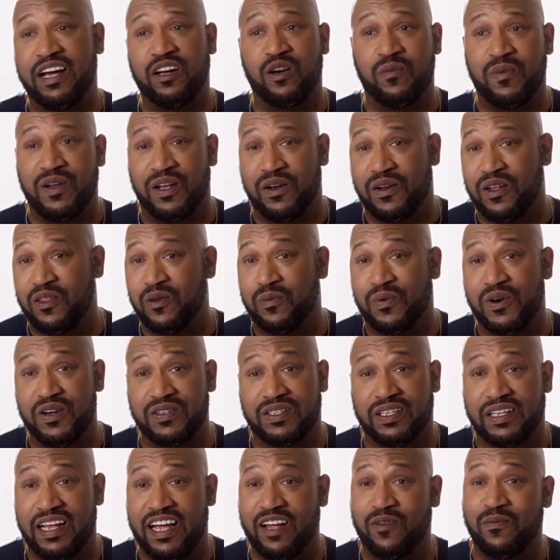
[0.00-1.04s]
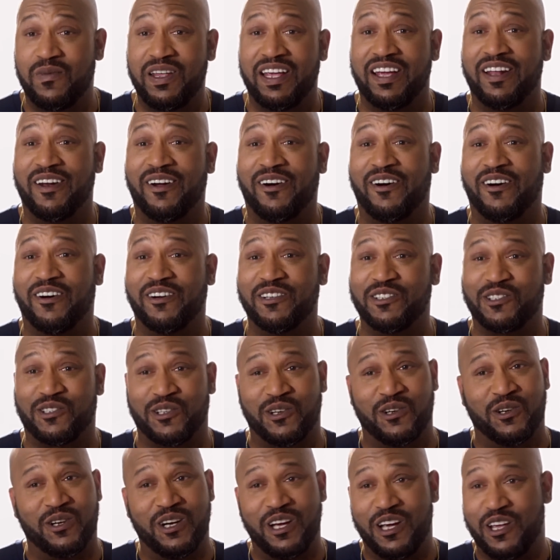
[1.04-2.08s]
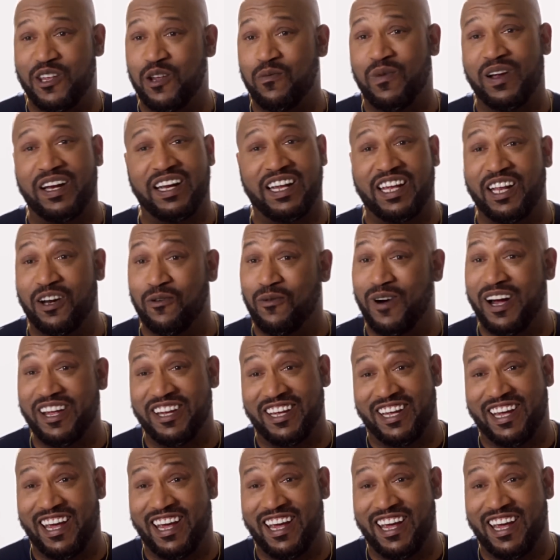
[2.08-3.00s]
not going to be another person like me at all, so you better get it while you